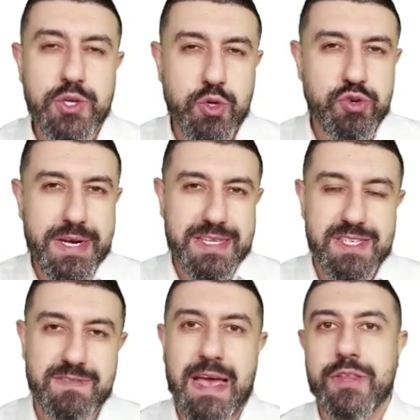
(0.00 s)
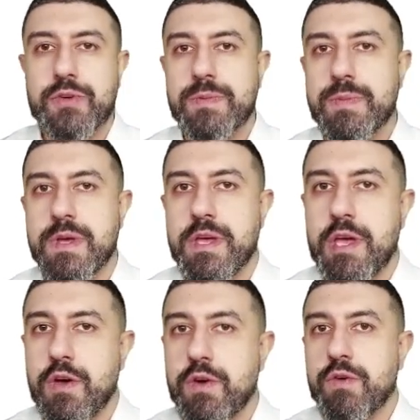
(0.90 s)
you're trading this value
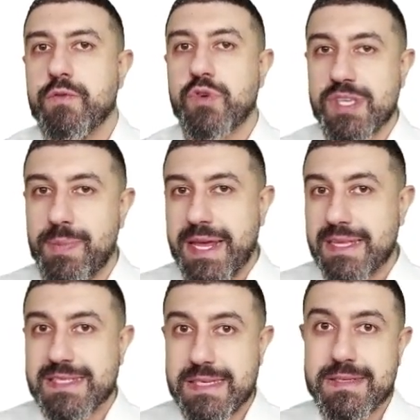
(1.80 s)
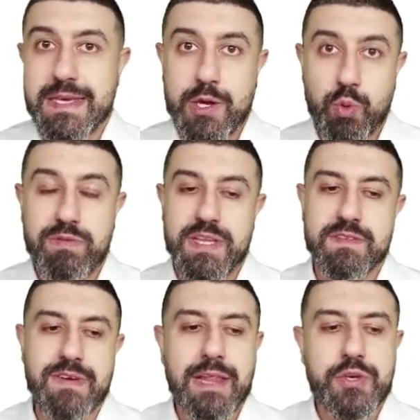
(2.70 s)
for somebody else's equivalent
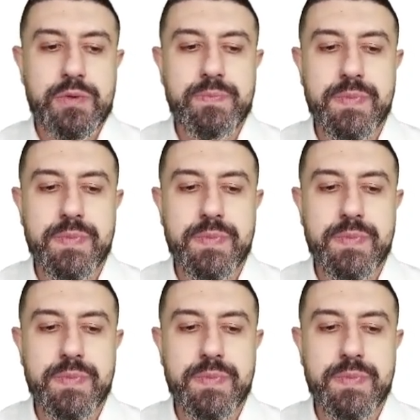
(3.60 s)
value.